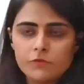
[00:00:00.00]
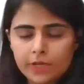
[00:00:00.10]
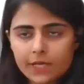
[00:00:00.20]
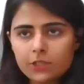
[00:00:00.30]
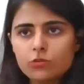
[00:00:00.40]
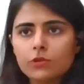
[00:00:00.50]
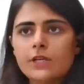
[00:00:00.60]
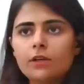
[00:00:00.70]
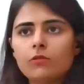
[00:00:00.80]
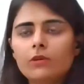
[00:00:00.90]
We are
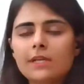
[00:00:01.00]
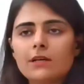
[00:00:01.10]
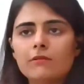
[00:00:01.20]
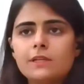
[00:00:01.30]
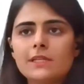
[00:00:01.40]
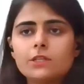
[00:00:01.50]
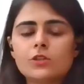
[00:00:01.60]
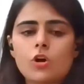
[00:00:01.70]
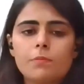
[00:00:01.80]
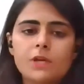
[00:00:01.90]
today only covering the
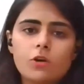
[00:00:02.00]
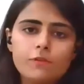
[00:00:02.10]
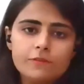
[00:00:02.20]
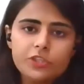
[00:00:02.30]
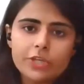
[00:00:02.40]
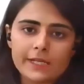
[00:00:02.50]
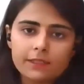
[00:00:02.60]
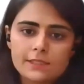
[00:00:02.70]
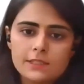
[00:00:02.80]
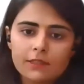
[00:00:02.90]
topic of
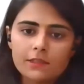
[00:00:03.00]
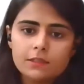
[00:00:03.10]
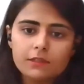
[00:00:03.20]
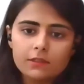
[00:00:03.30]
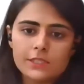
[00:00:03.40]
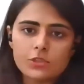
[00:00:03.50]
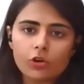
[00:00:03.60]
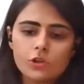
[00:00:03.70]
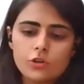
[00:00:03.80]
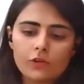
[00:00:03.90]
checks,
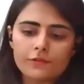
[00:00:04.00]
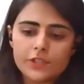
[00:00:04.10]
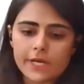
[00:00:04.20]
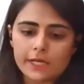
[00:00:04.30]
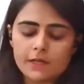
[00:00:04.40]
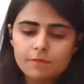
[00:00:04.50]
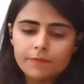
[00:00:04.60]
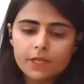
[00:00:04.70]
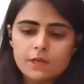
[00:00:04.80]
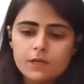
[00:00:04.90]
dishonor of check.
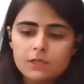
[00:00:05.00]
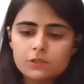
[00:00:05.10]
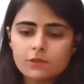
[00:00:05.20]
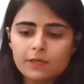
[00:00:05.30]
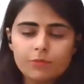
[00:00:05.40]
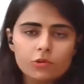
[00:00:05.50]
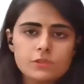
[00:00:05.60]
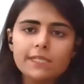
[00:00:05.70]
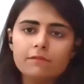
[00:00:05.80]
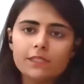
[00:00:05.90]
So I'll
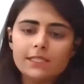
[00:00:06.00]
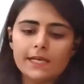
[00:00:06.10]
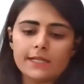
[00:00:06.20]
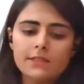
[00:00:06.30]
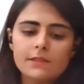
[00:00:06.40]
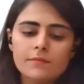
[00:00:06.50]
proceed with that.